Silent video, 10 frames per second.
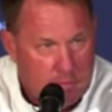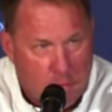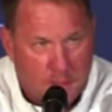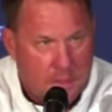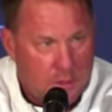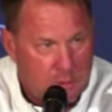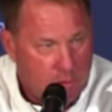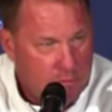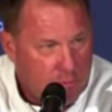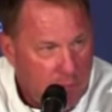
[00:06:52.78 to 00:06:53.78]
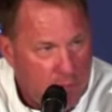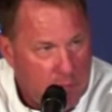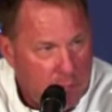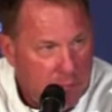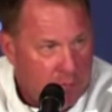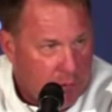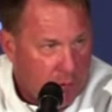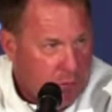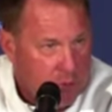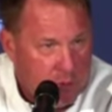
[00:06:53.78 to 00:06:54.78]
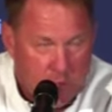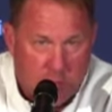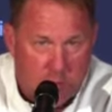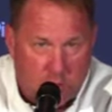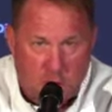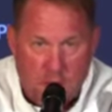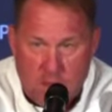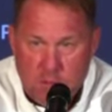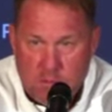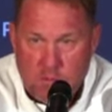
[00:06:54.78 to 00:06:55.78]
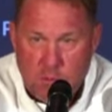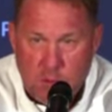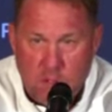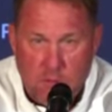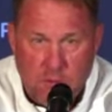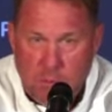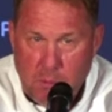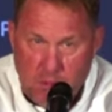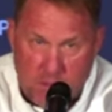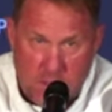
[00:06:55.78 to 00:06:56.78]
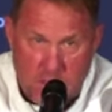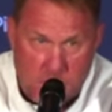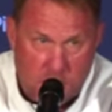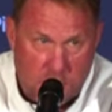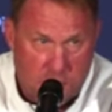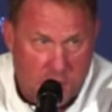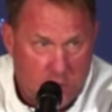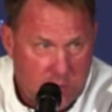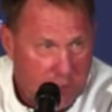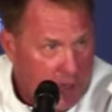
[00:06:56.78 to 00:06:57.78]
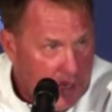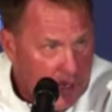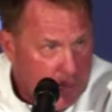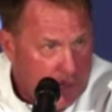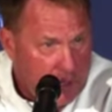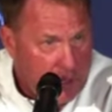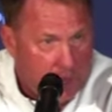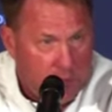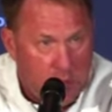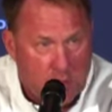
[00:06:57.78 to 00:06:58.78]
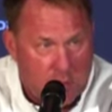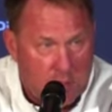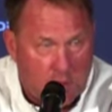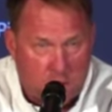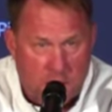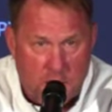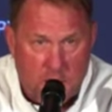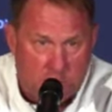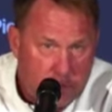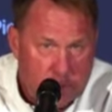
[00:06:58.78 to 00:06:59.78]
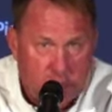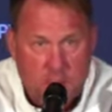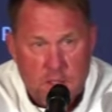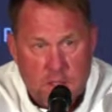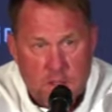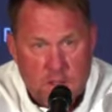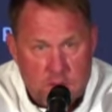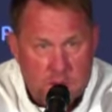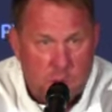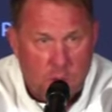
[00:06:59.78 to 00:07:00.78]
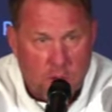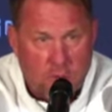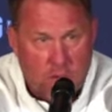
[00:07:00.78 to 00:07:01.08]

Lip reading: I need a certain volume of throws. I mean, there's a lot of really good football teams that are finishing games now. If you go look at the stats, 12 for